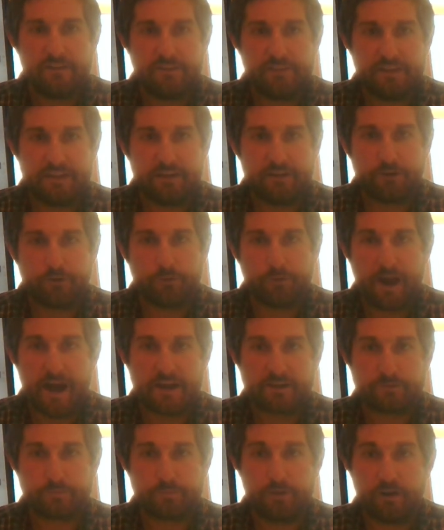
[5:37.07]
the
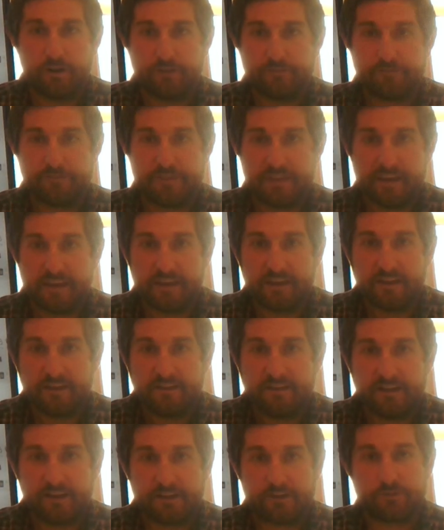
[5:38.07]
grasp of the
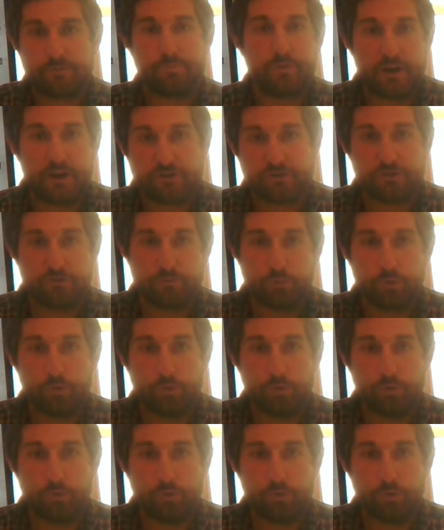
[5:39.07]
expression